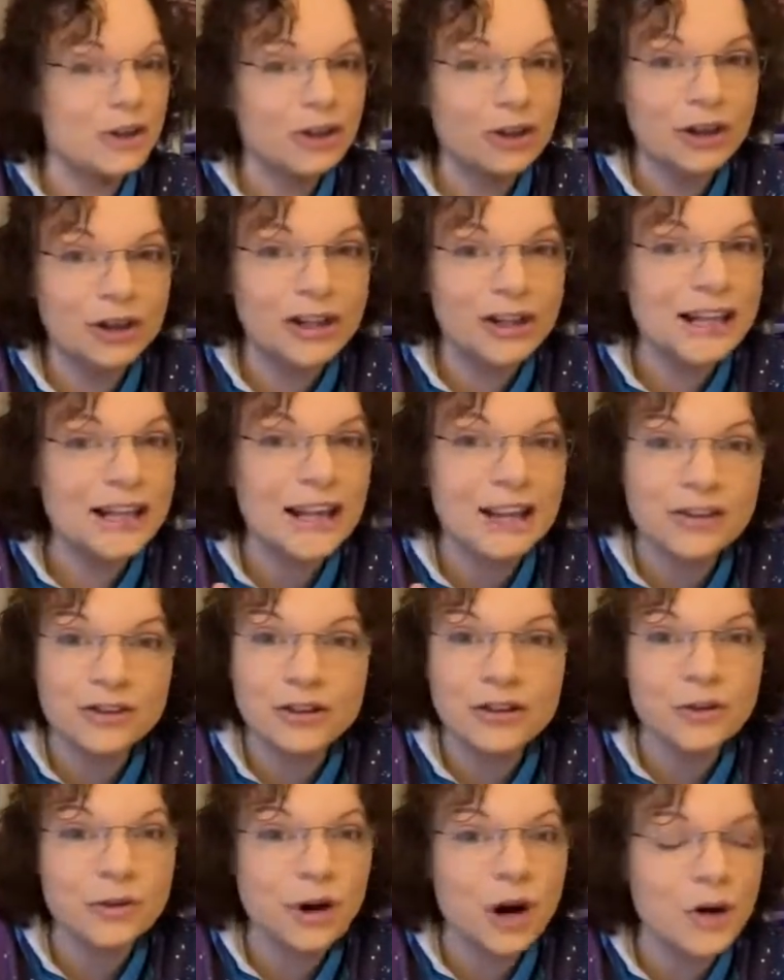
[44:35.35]
And there's
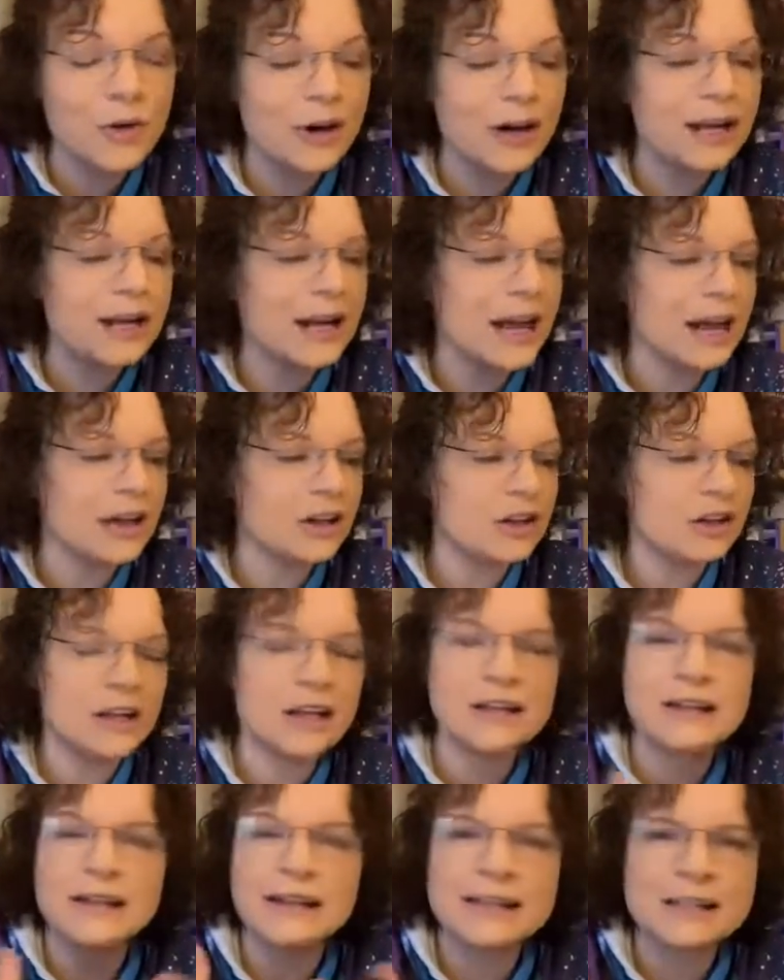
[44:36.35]
others that love and
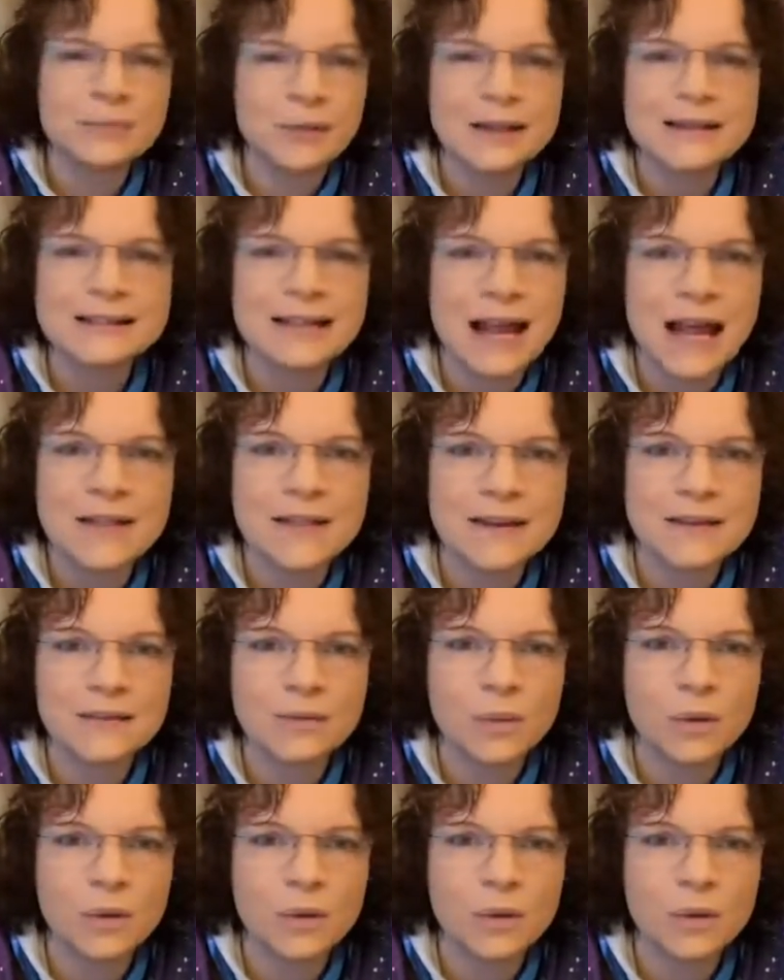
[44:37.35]
support you along the way.